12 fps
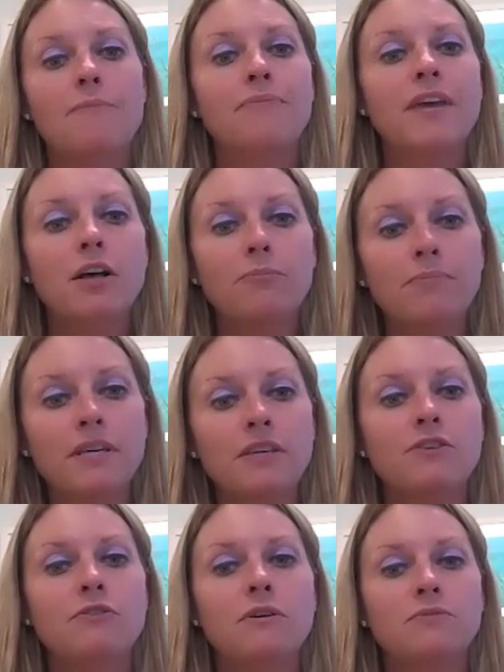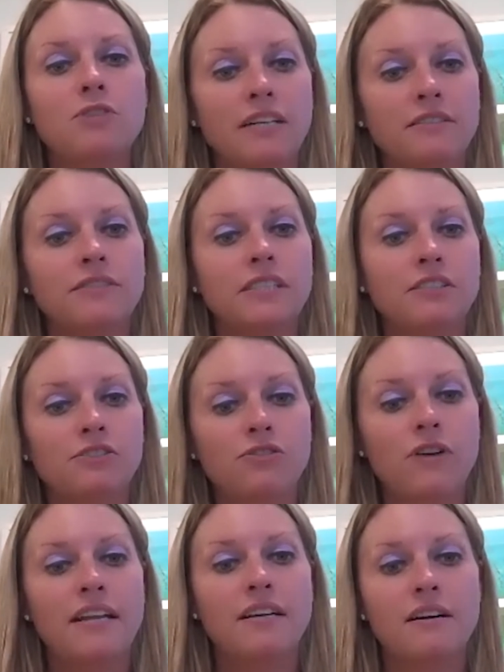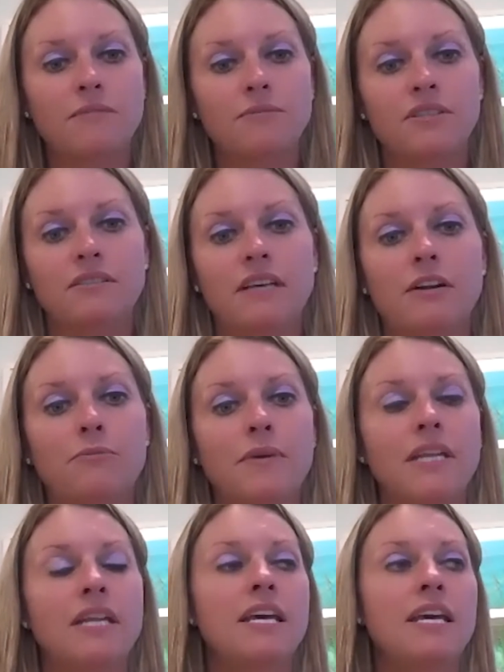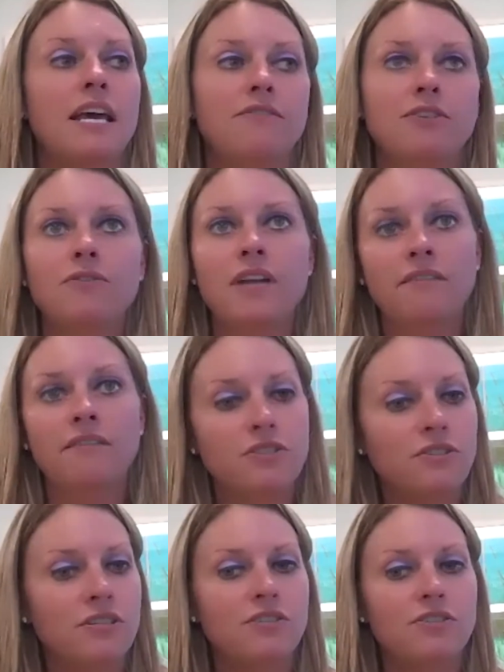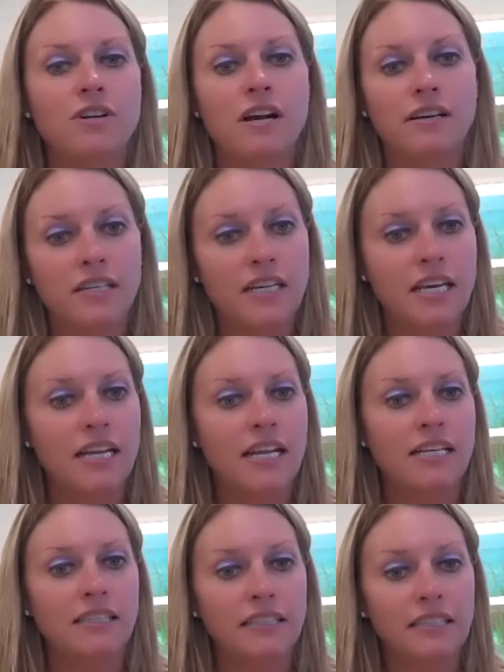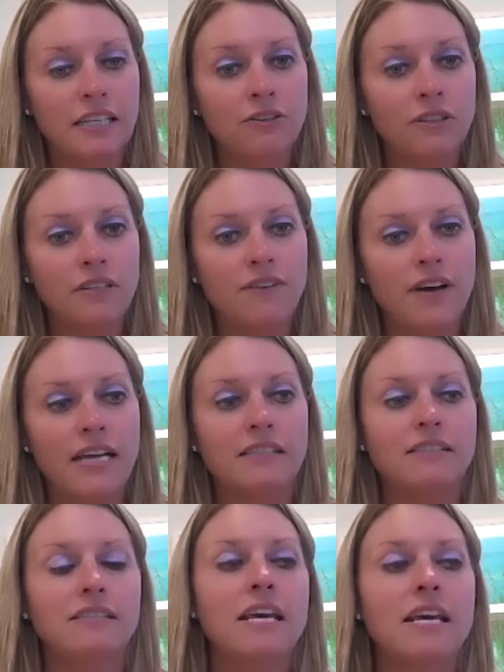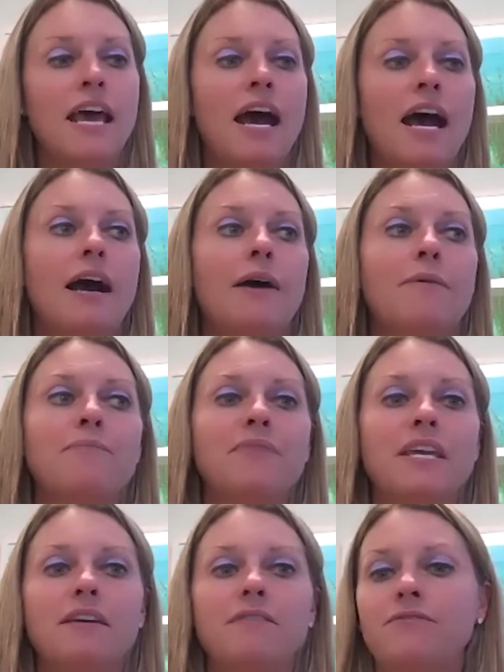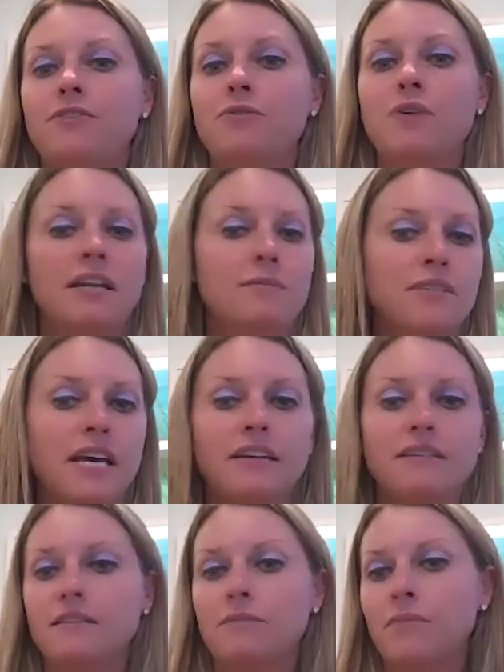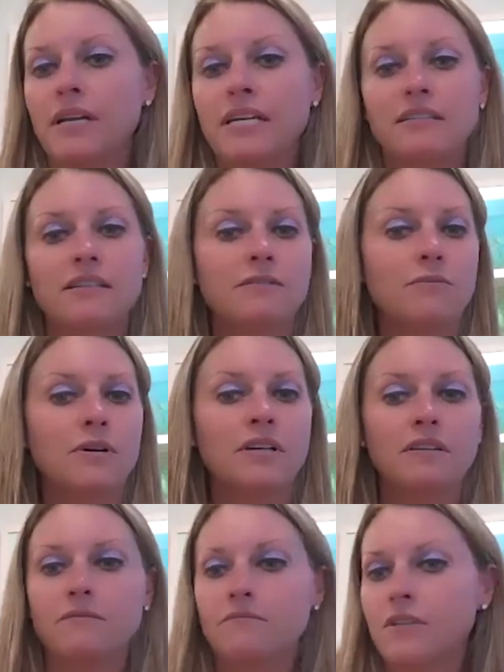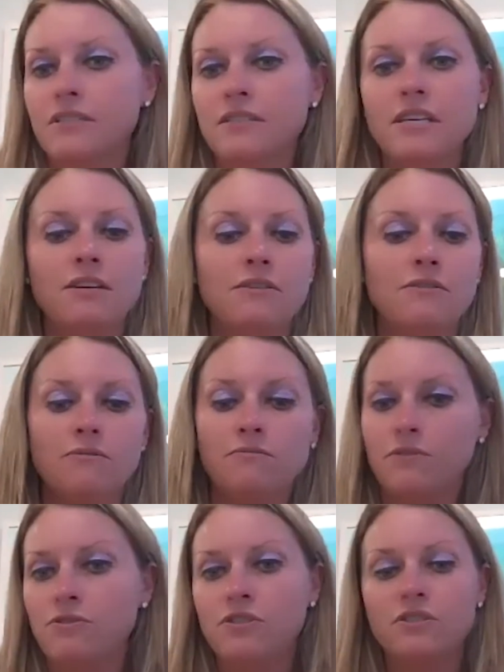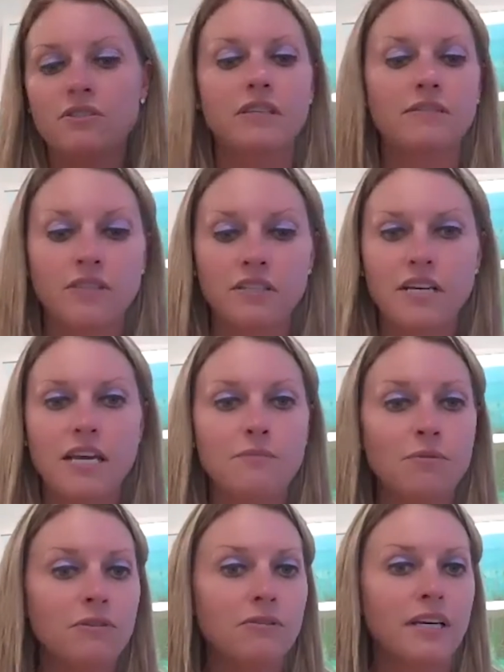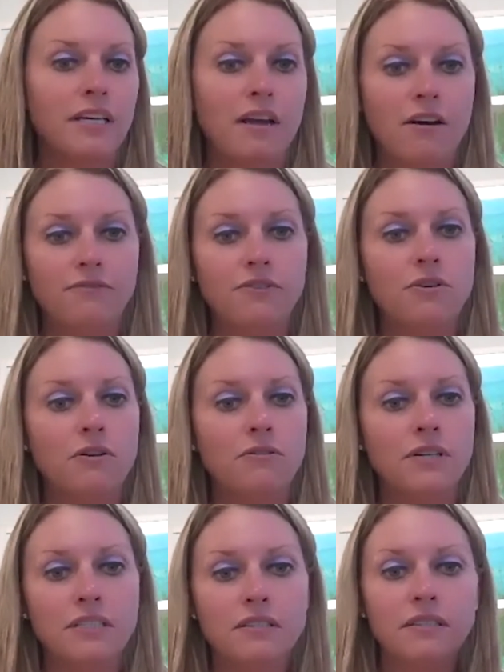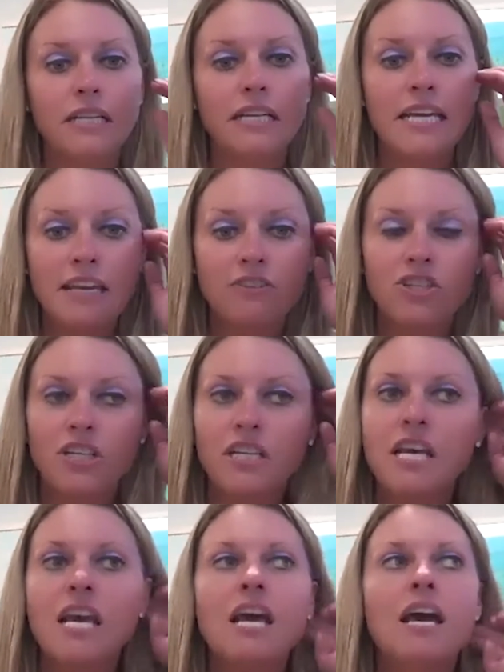helping you objectively to try to come to settlement. If you don't have attorneys, you're not going to get any legal advice. If you get upset, somebody doesn't want to continue, you just leave the table and off you go into litigation.